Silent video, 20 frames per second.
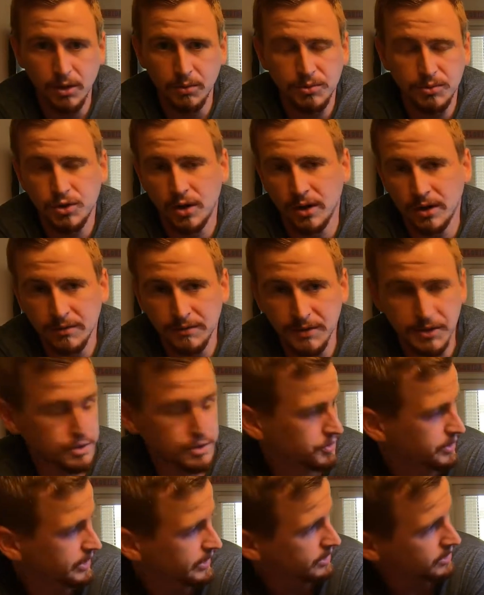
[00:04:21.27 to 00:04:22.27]
trunk of a
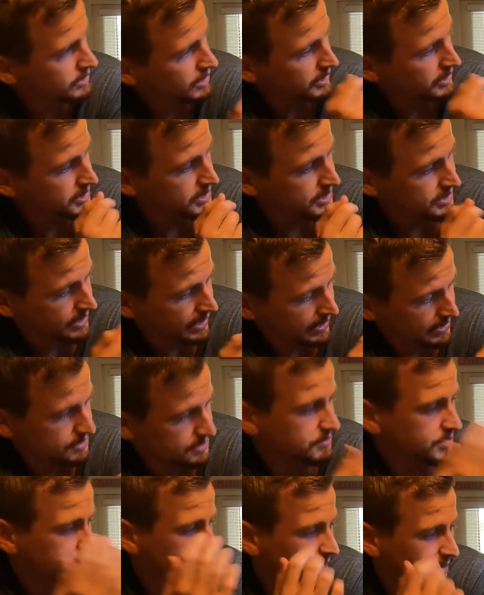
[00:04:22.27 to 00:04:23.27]
tree, cut it to size
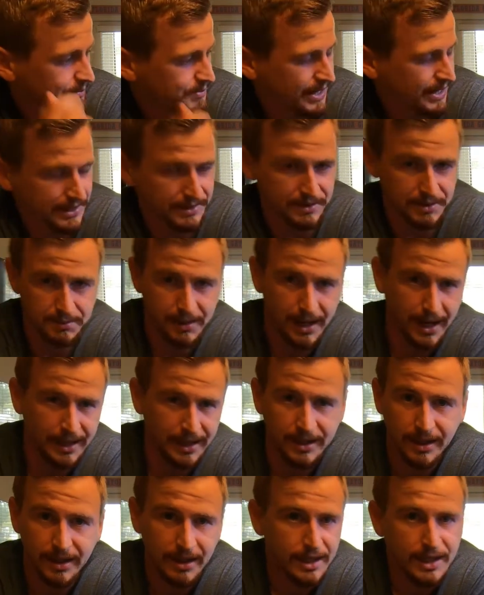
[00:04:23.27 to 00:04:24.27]
and slap that in the
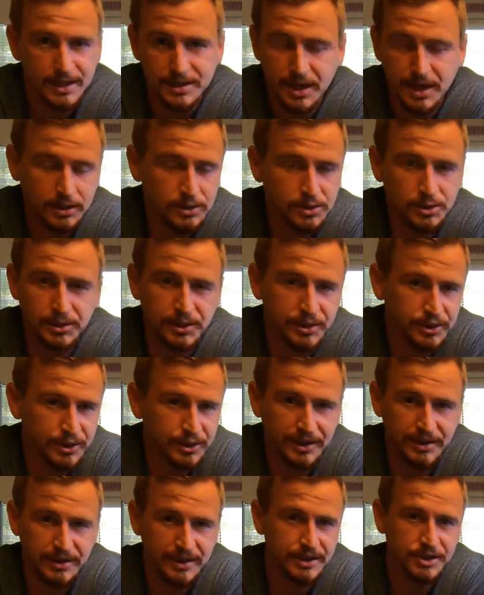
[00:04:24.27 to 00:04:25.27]
back. It's not glued in or
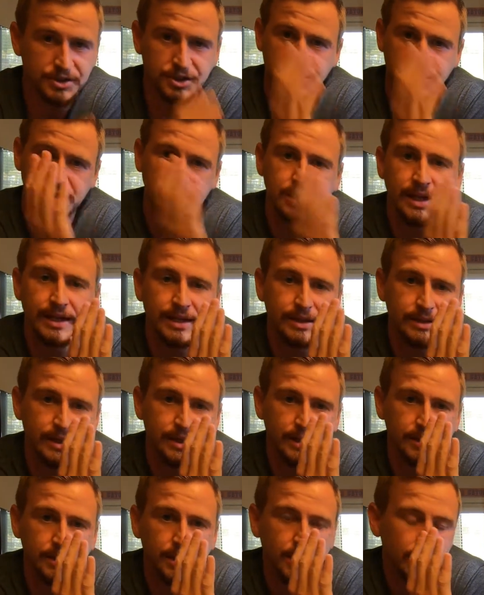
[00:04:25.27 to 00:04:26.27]
anything, it's just laying
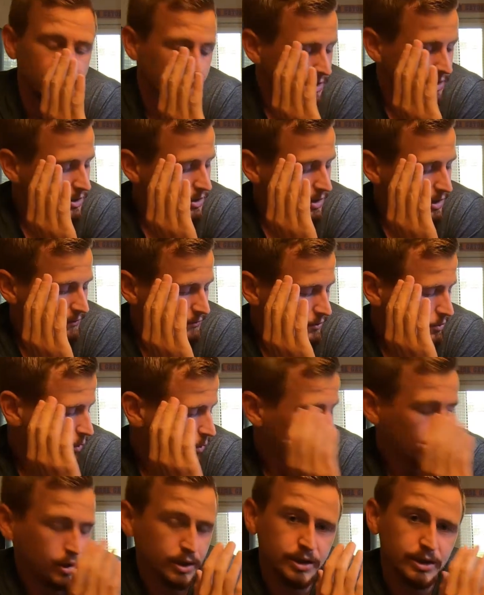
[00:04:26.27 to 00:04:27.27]
there. If you
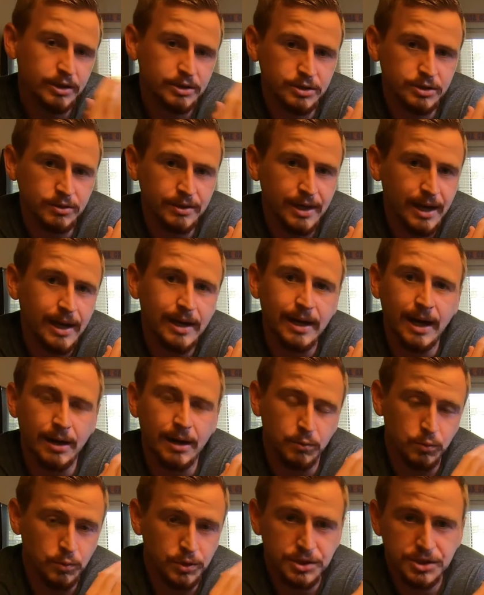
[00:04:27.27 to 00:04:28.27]
are gonna do that, I
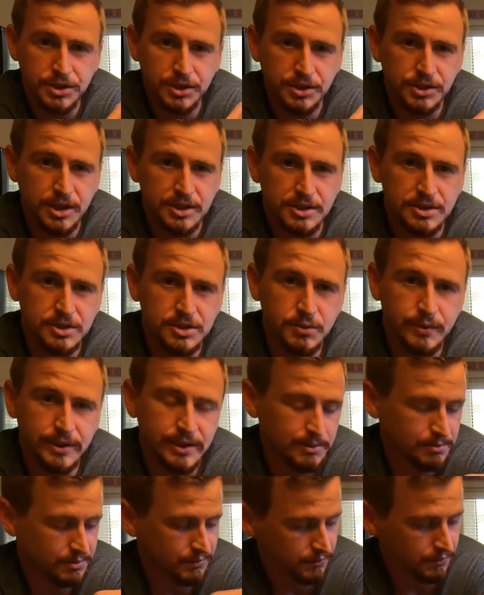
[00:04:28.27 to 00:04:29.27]
would suggest doing
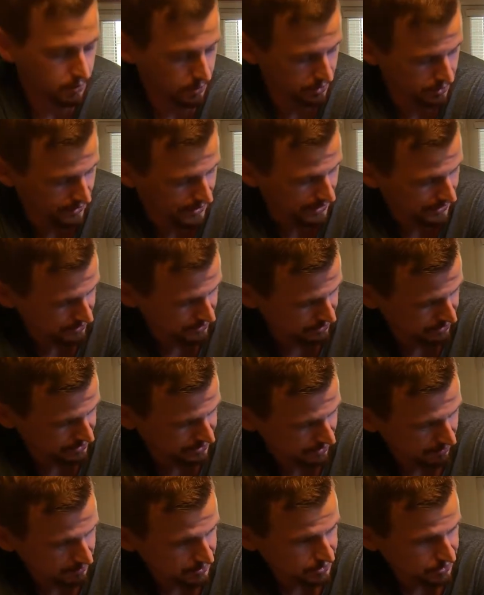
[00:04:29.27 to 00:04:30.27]
that before you add your
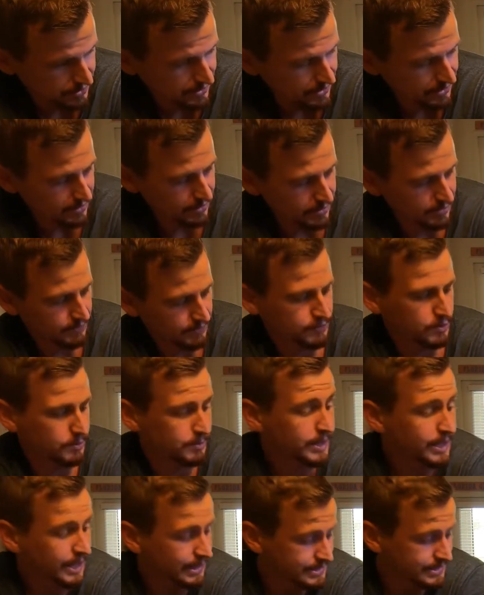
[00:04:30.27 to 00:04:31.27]
substrate. For
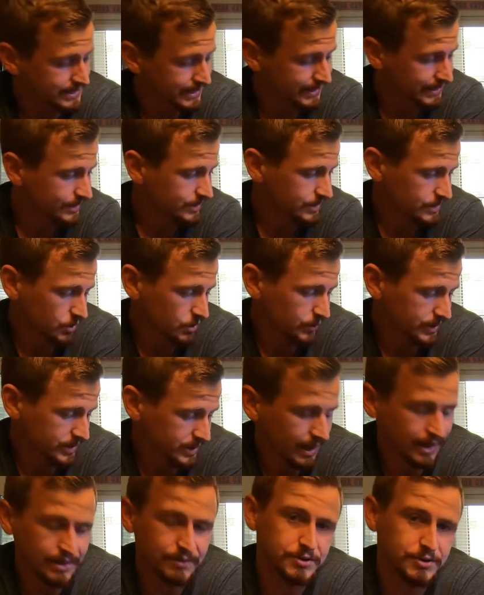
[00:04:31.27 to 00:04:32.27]
me, I didn't, so it's
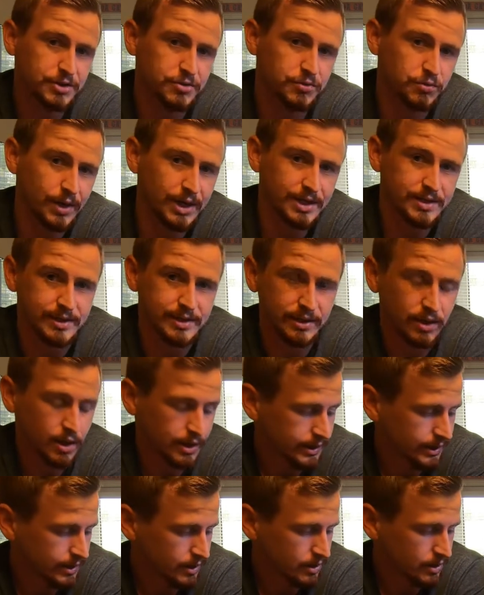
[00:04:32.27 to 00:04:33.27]
kind of just resting on
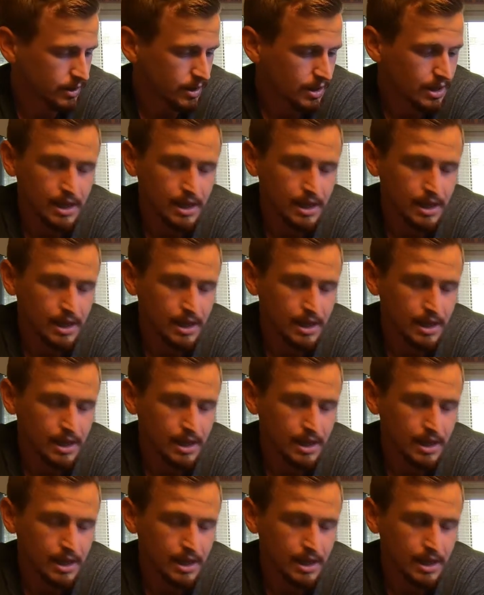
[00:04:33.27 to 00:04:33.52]
here,